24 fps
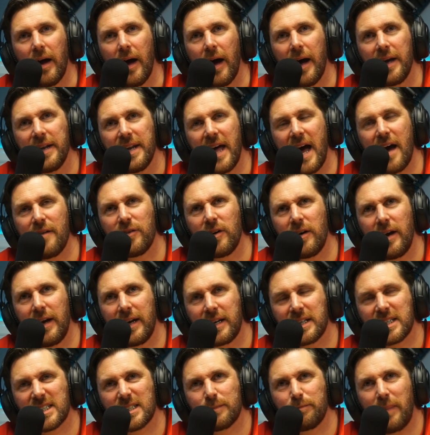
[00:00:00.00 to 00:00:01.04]
An ever
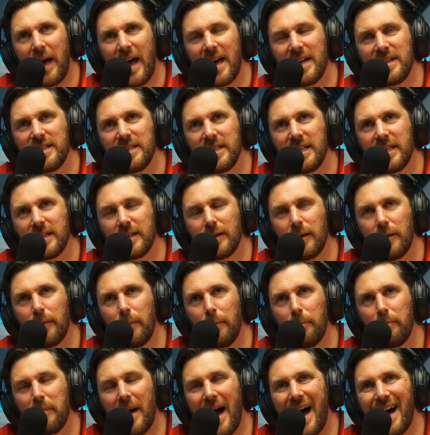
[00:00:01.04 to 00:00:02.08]
expanding
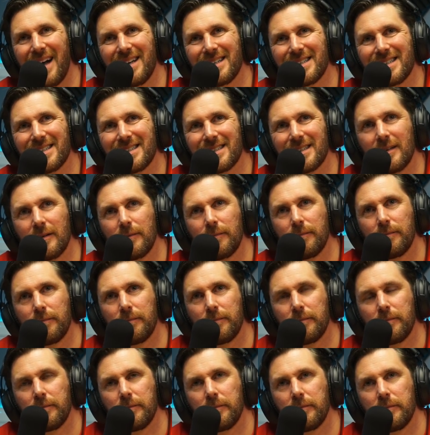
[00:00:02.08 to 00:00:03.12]
mass
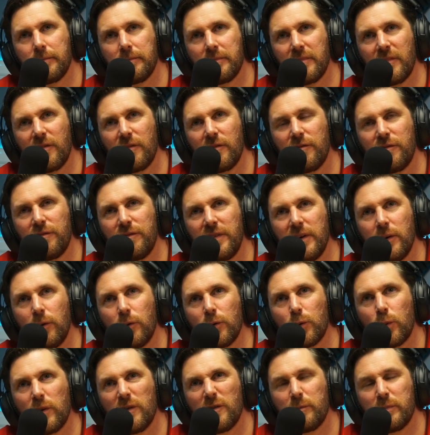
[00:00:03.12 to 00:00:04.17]

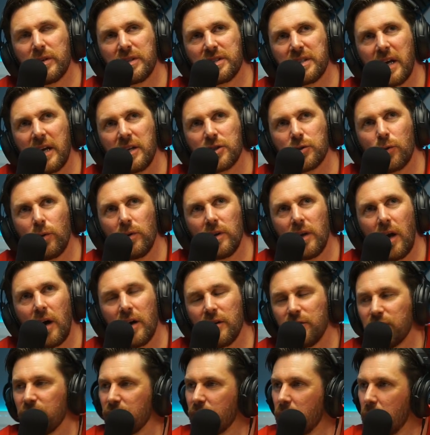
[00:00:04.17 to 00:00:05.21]
filled with potential
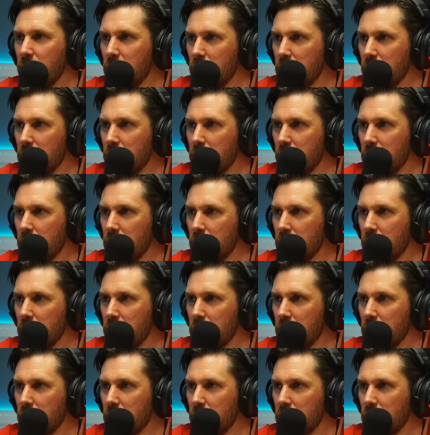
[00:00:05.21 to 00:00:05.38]
life.